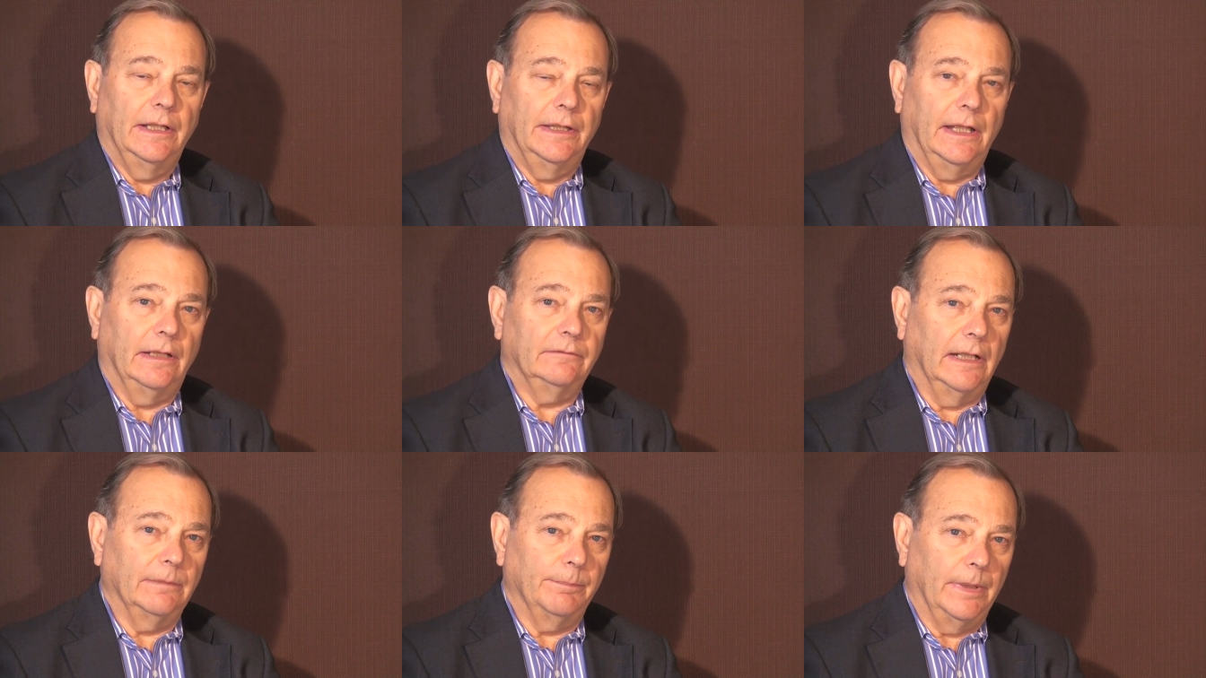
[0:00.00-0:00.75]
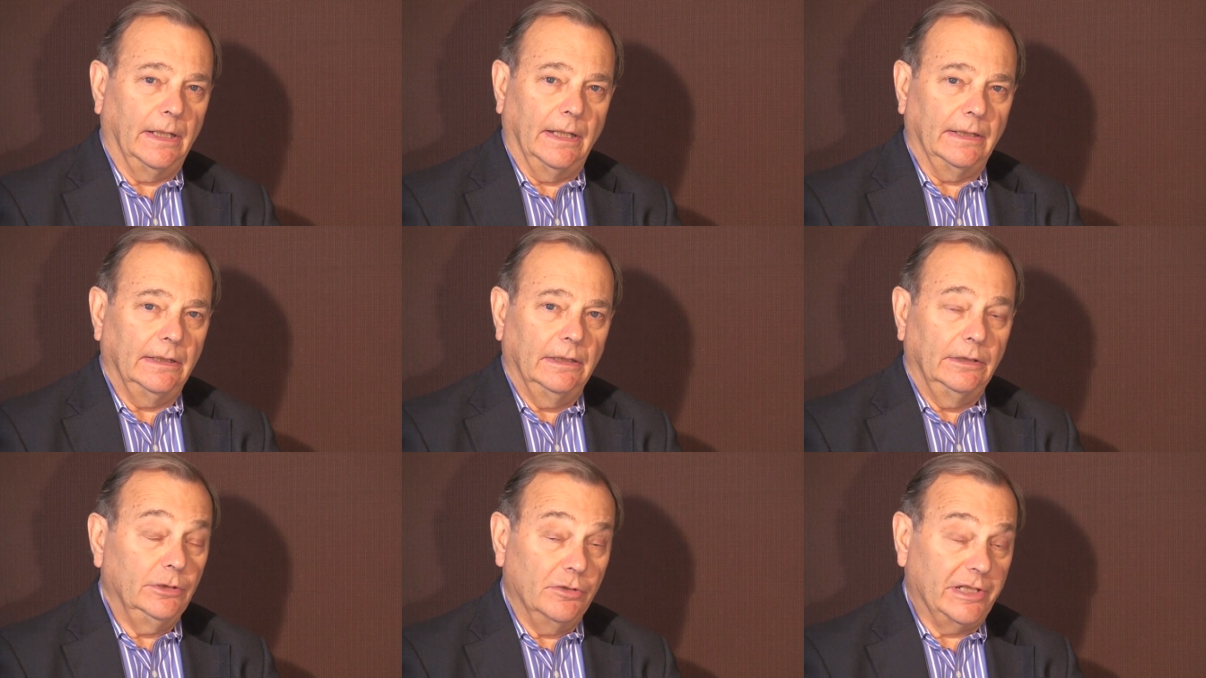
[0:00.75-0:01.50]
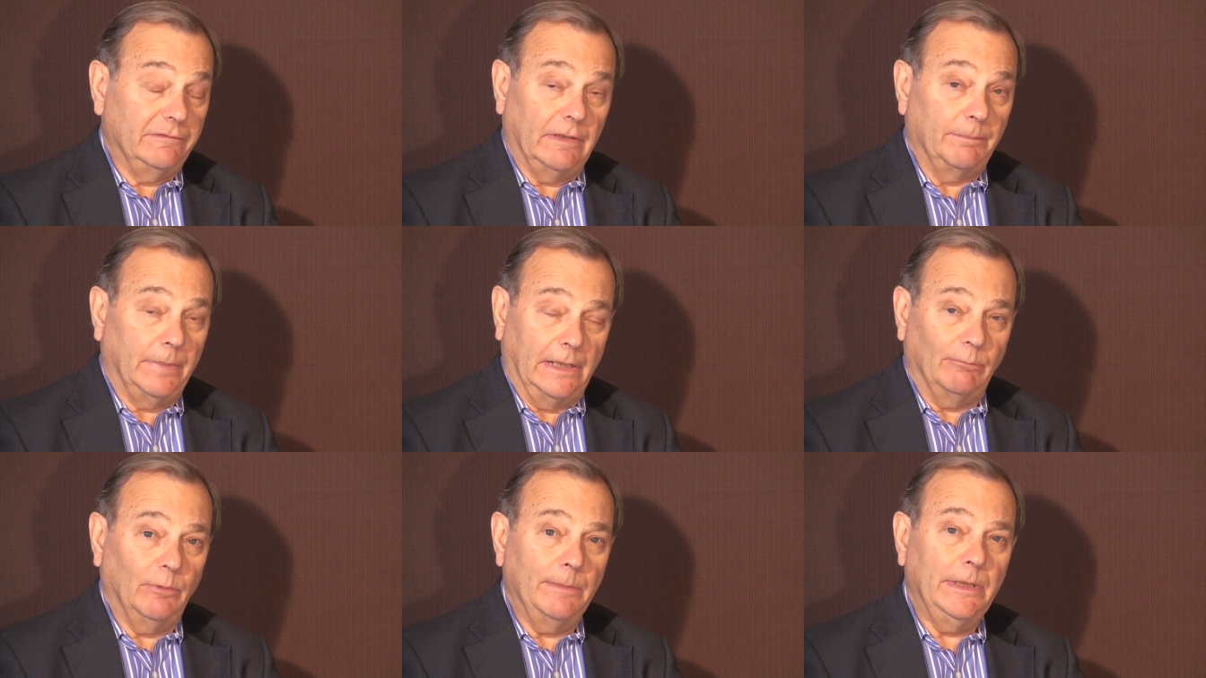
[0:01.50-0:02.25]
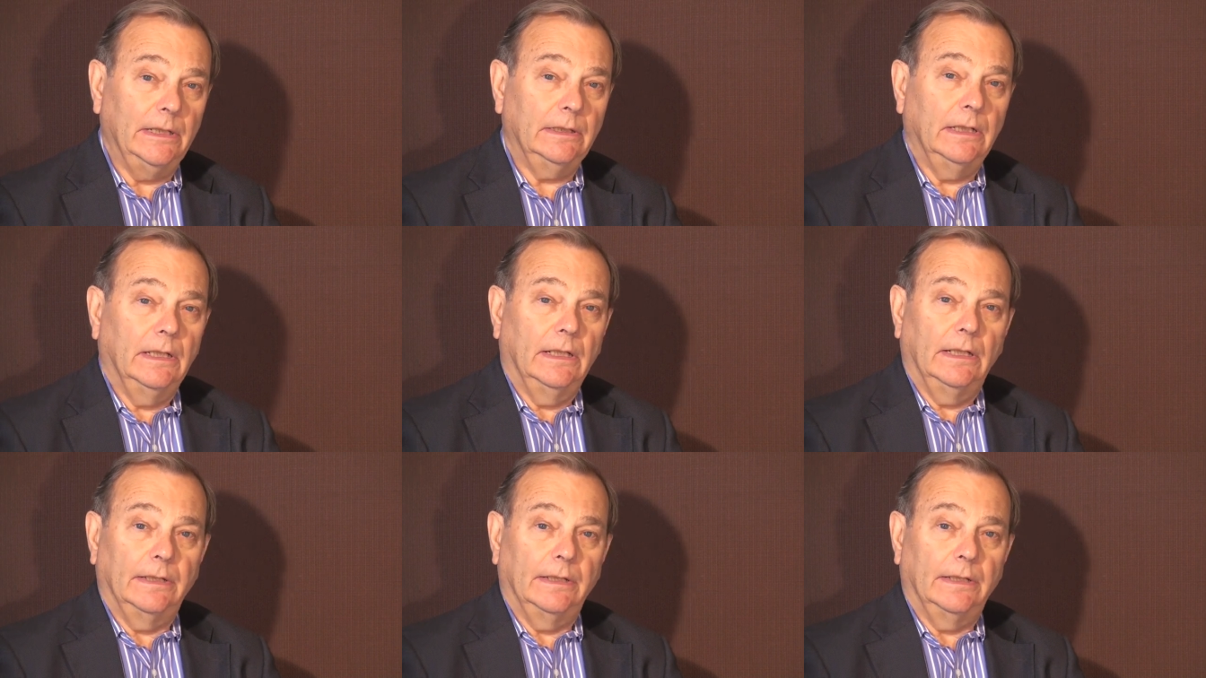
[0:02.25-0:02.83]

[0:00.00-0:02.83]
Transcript: They're run by, usually run by women.